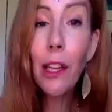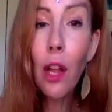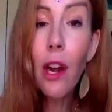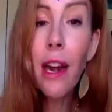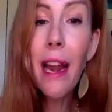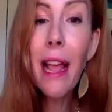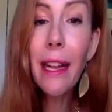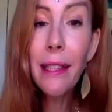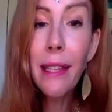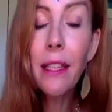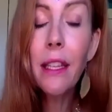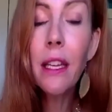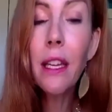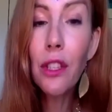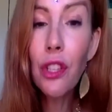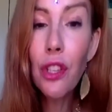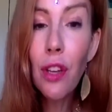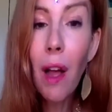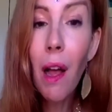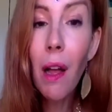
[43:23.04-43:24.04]
connecting the
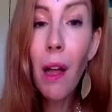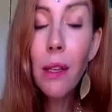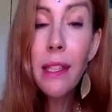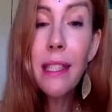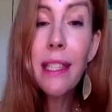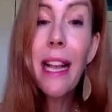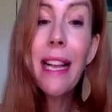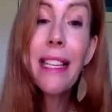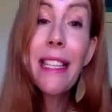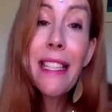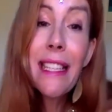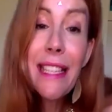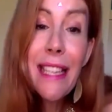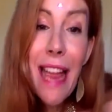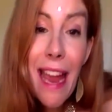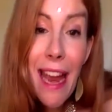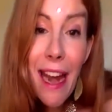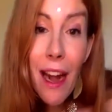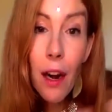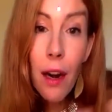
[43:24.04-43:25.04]
dots.
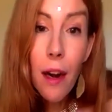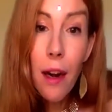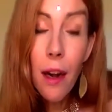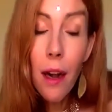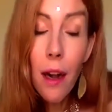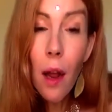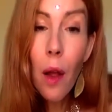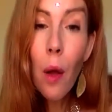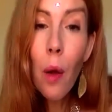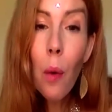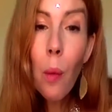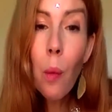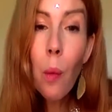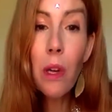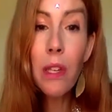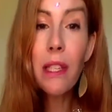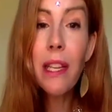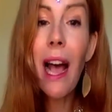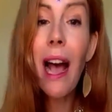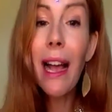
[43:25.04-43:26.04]
CERN
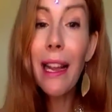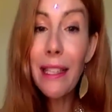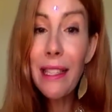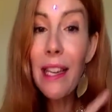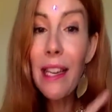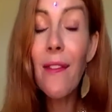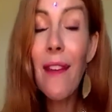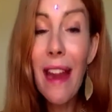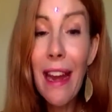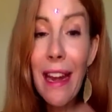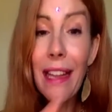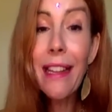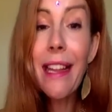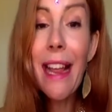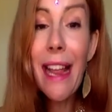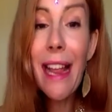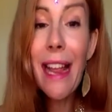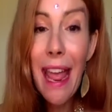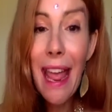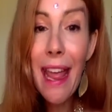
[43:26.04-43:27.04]
was activated
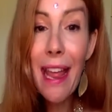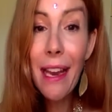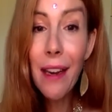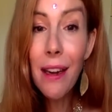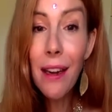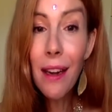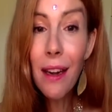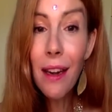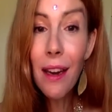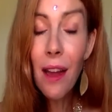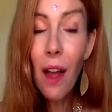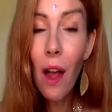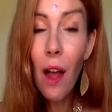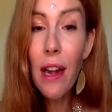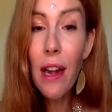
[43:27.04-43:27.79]
again on